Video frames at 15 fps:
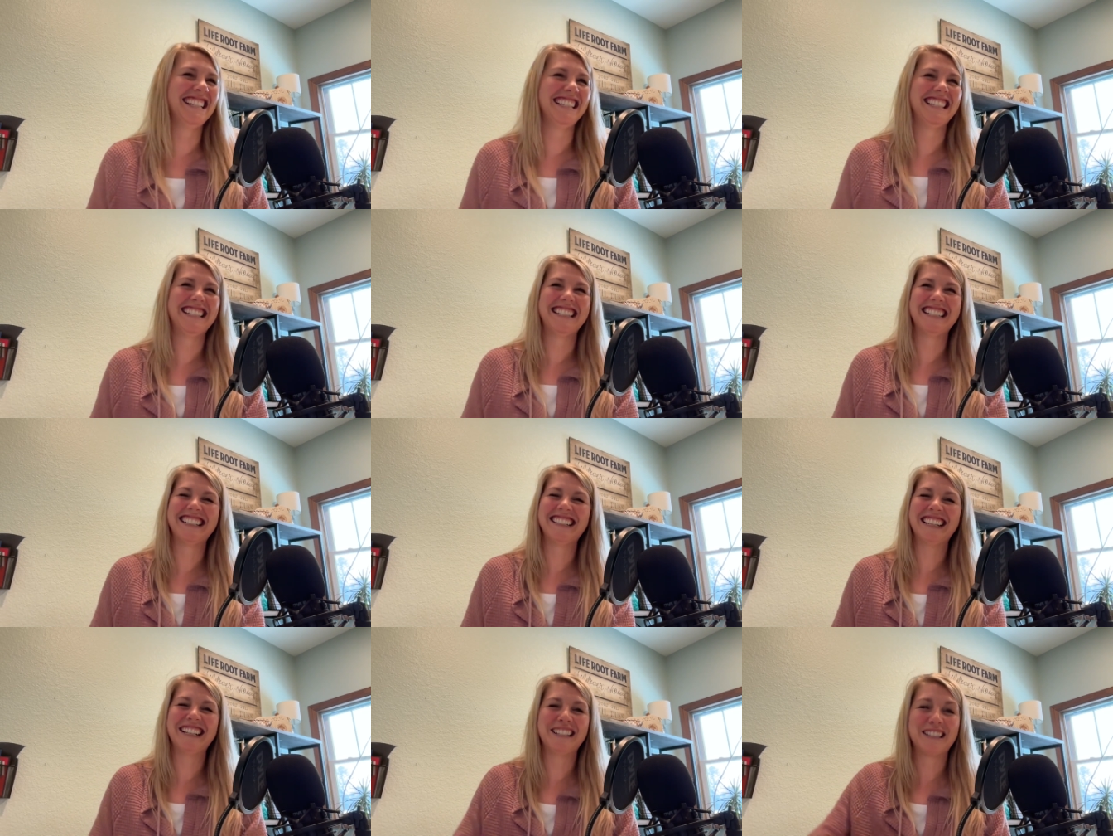
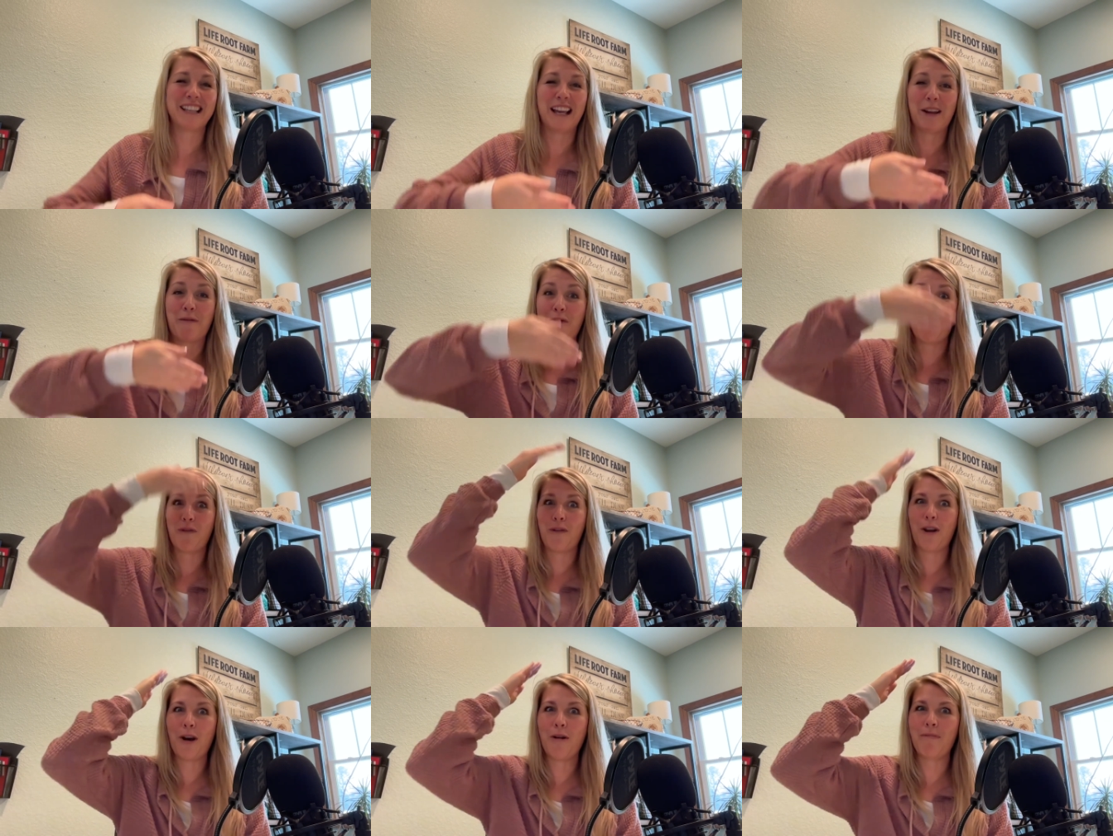It's like,
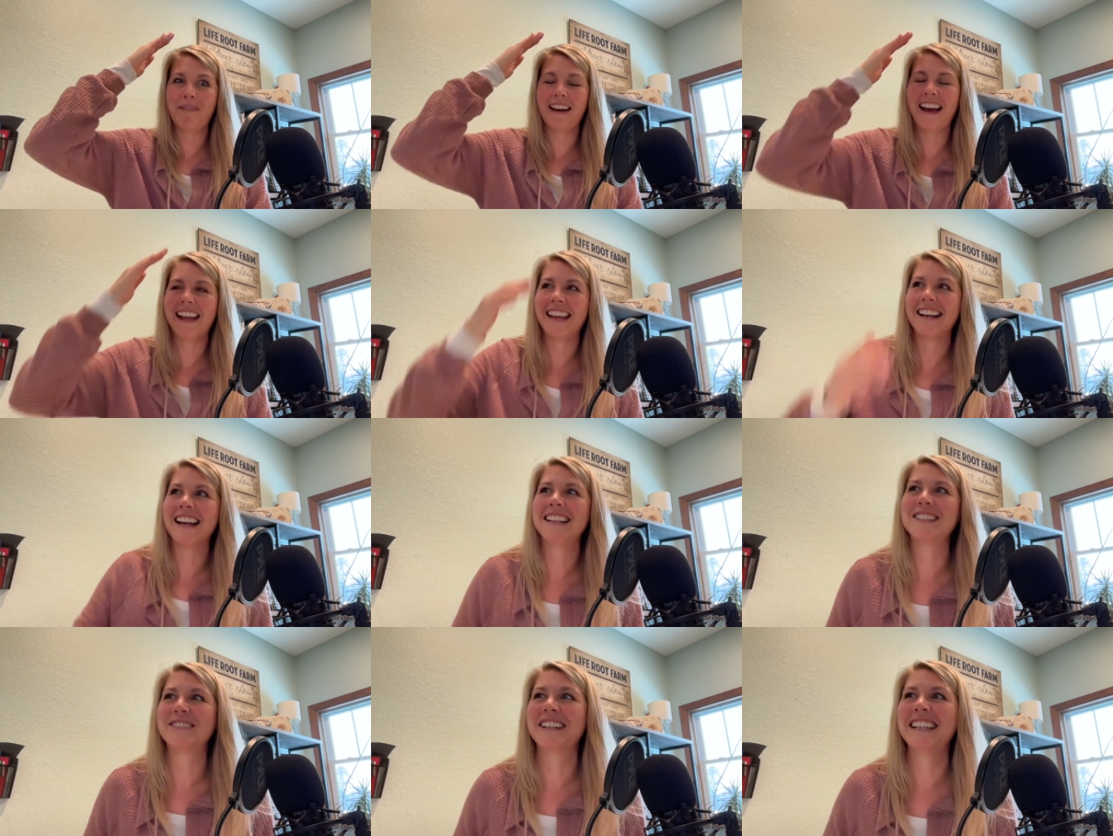whoop, I
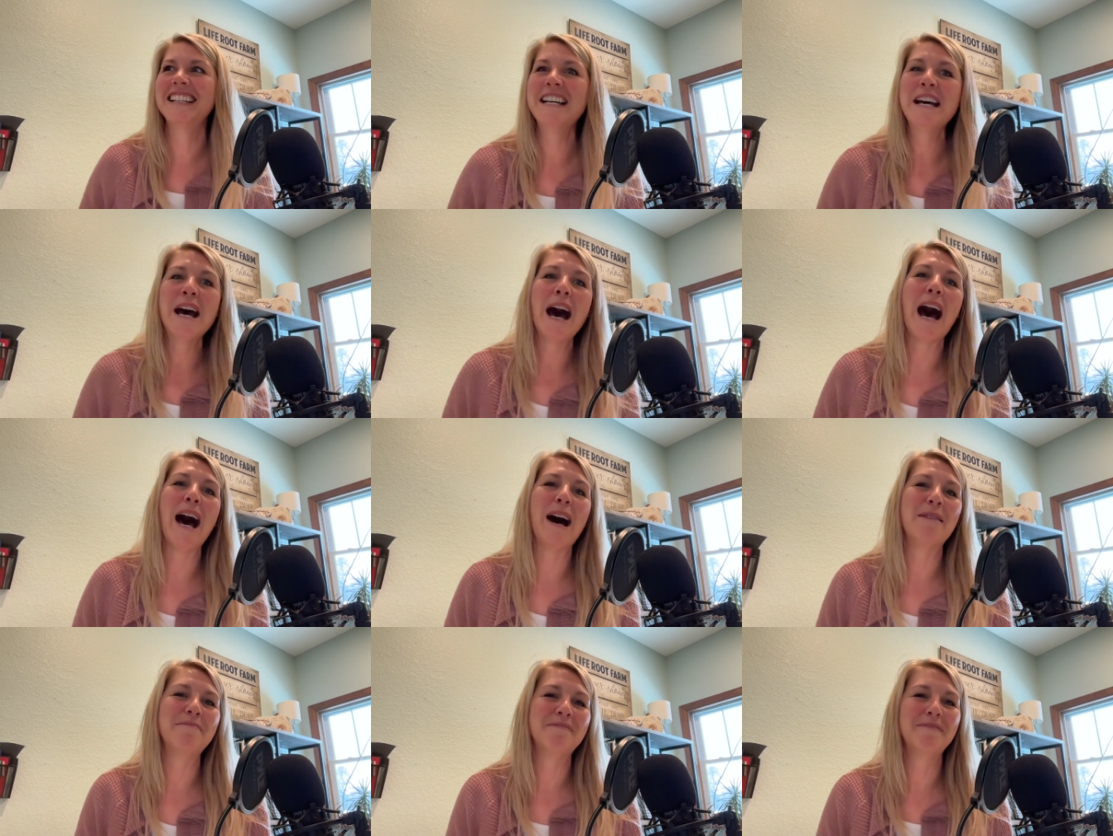cannot do it.
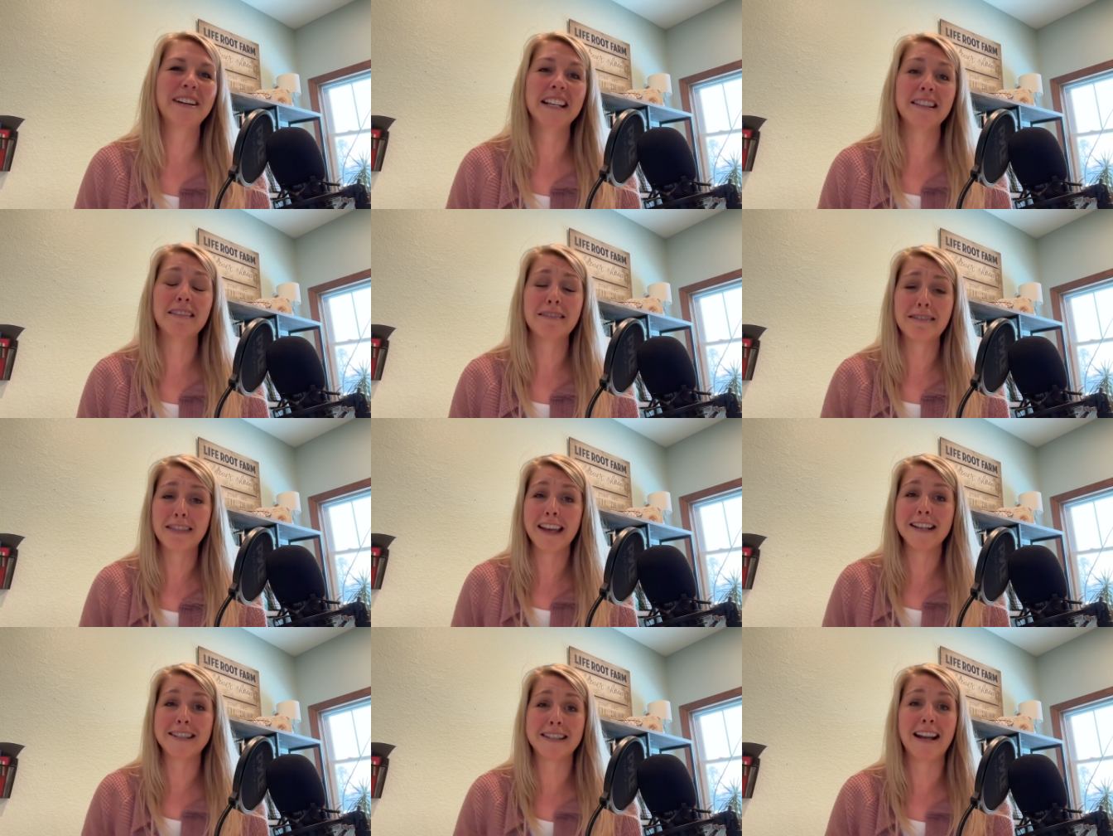But
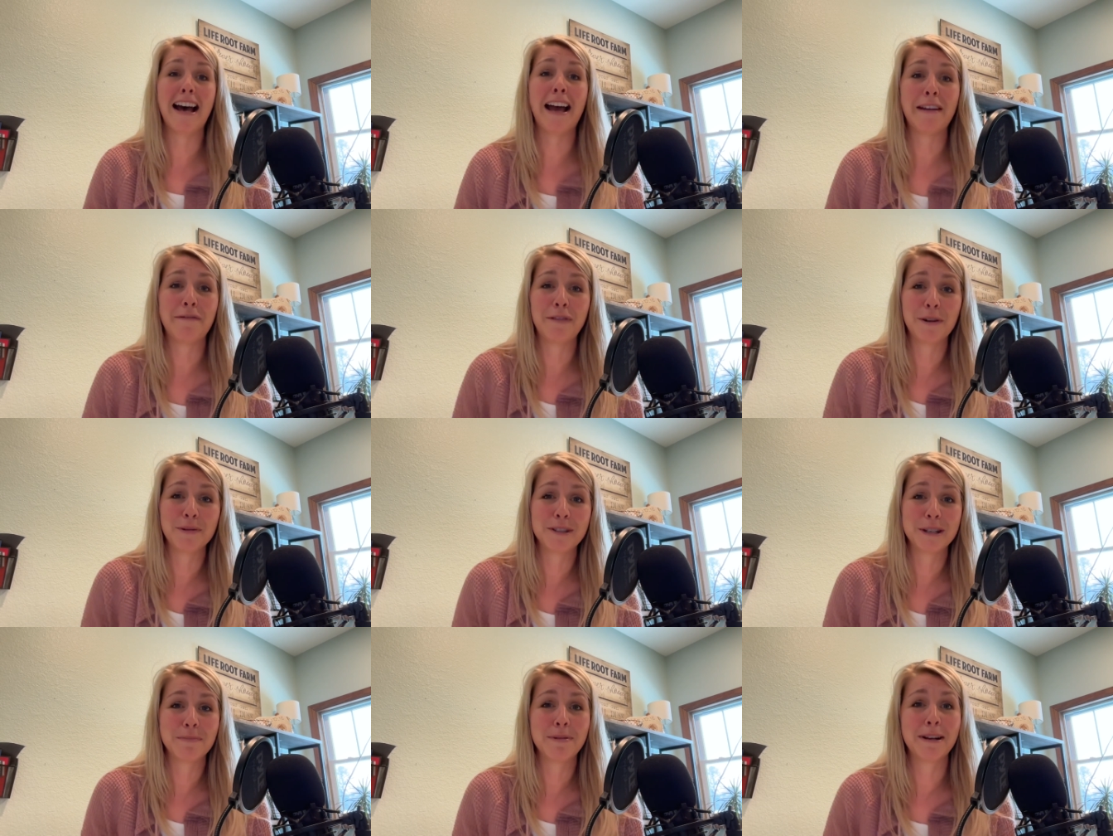thanks to
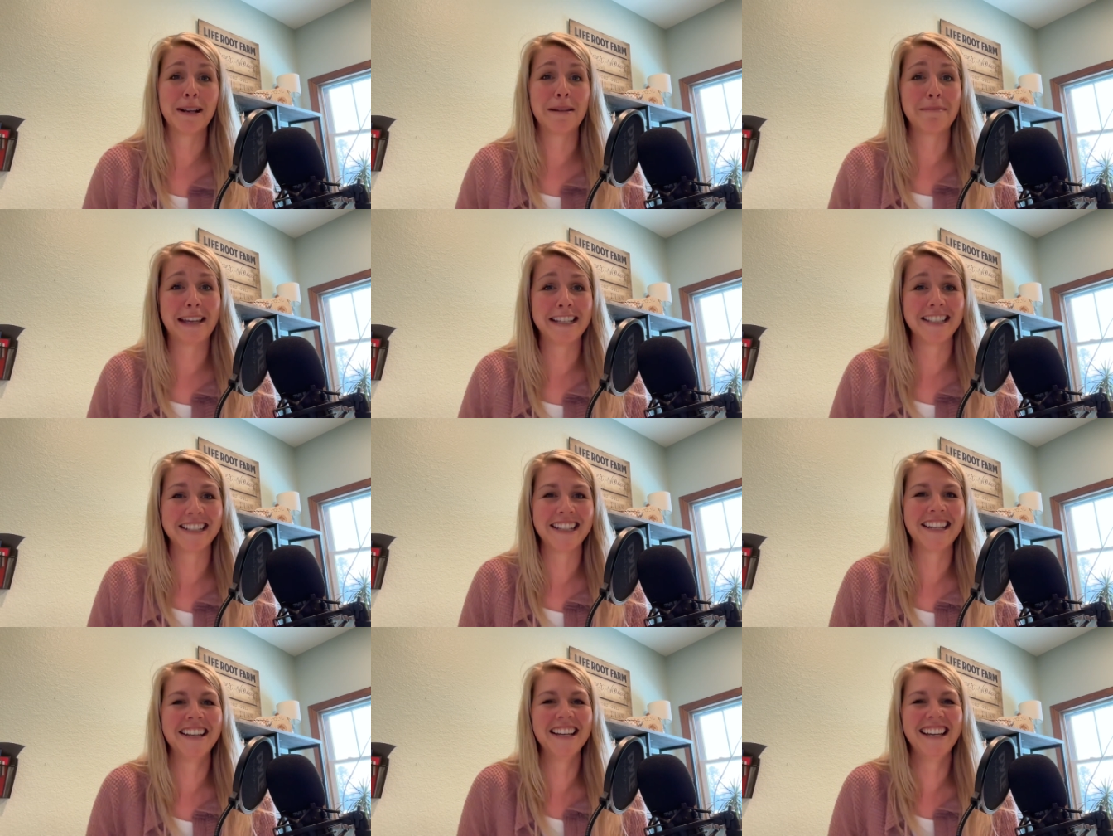iPhones, they're pretty
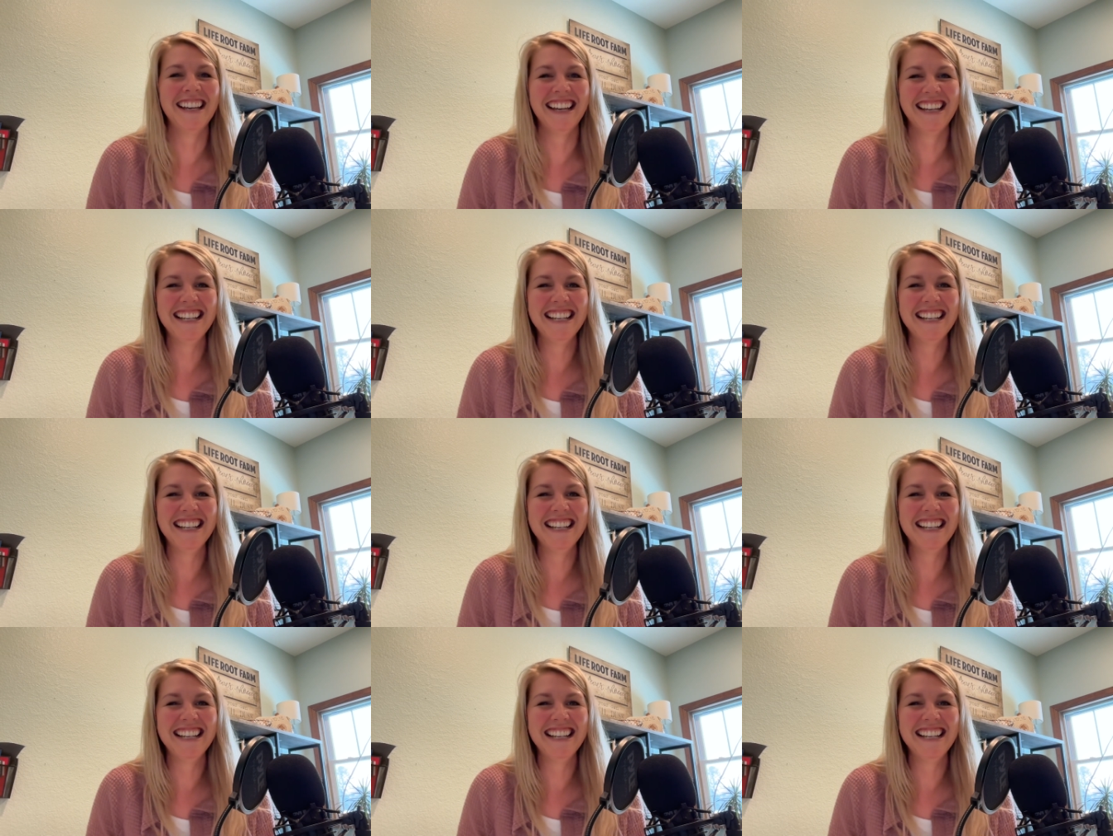amazing.